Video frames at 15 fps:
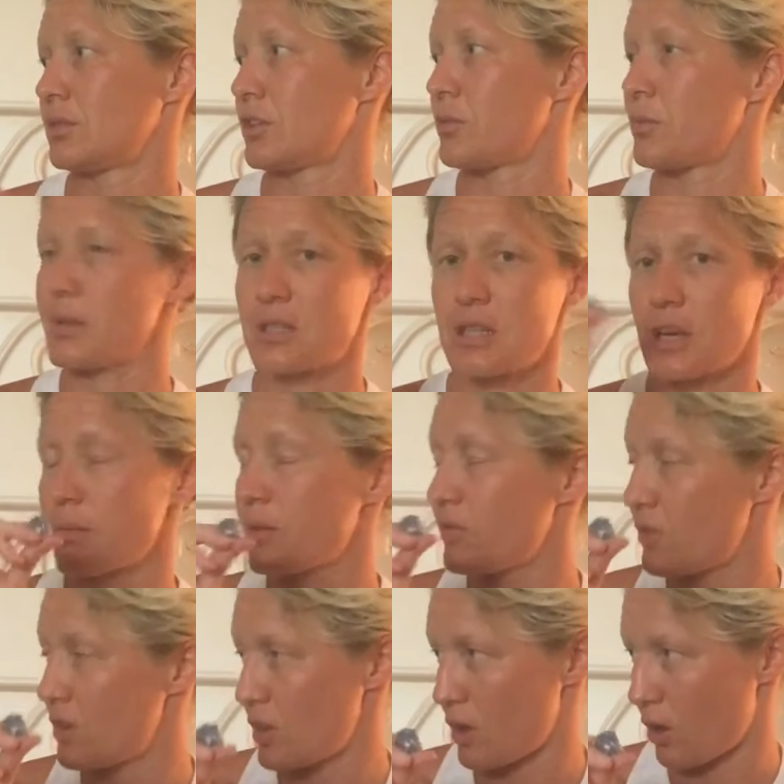I'm messing up the
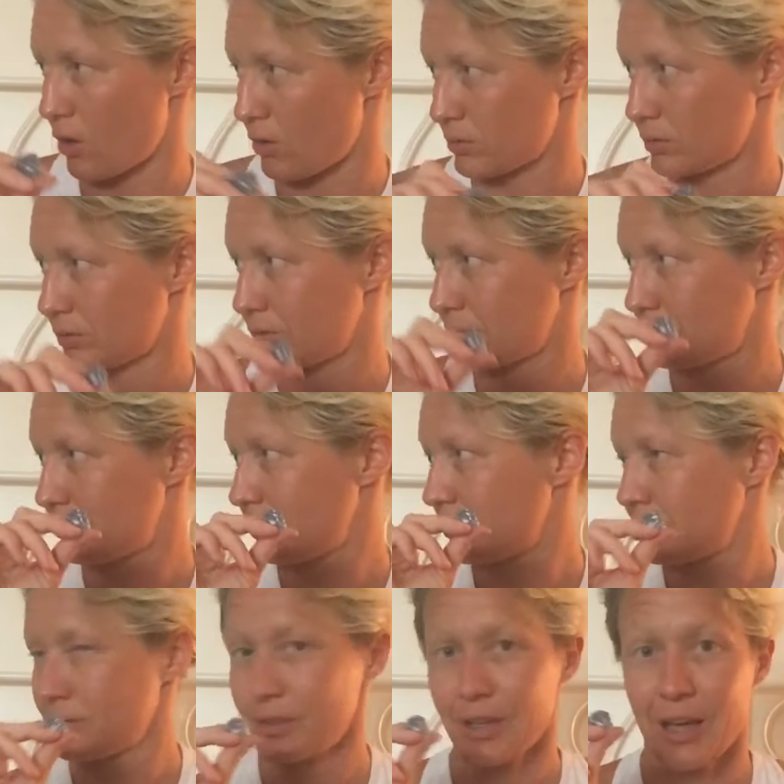video.
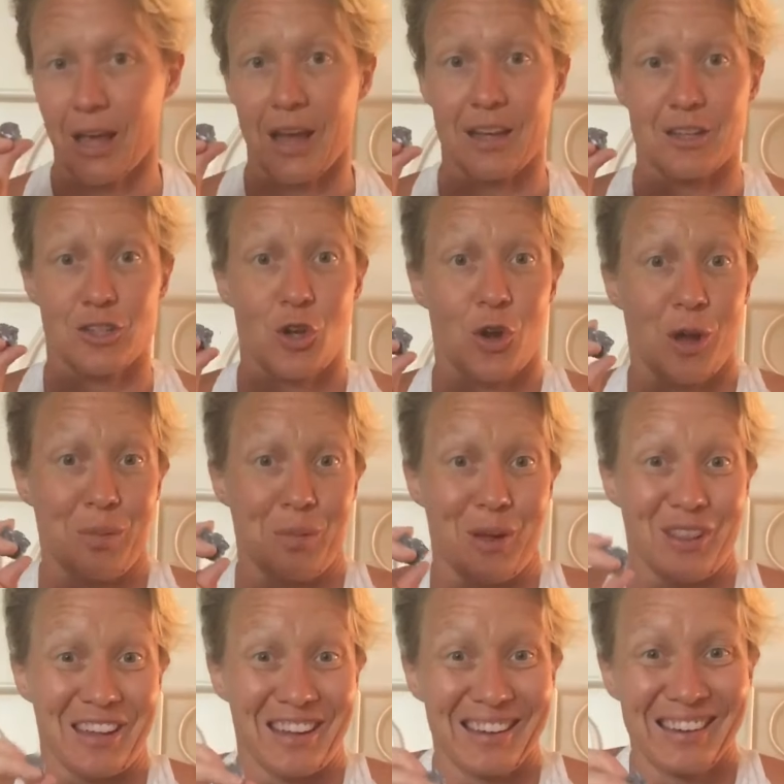Okay, sorry
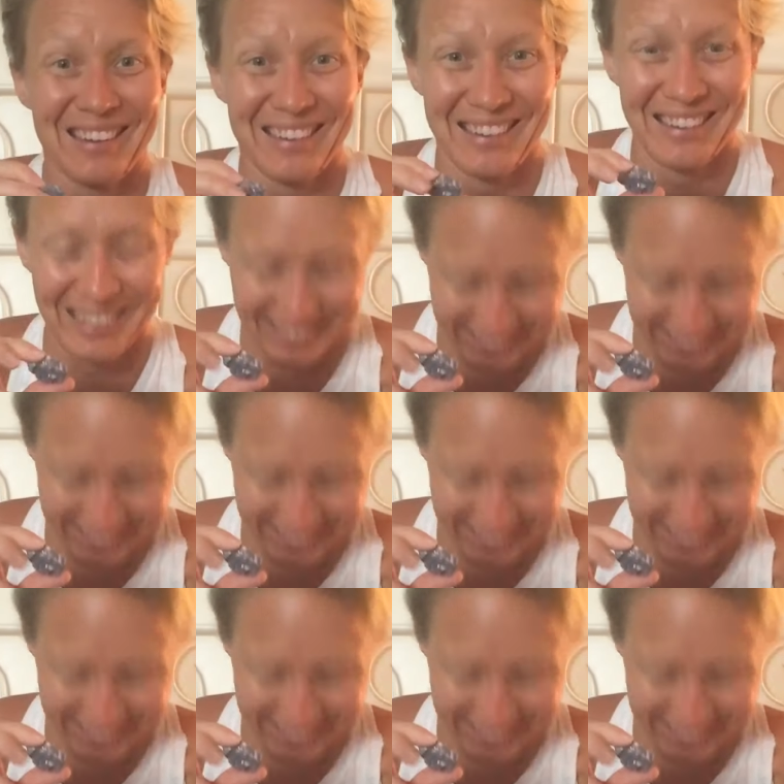about that.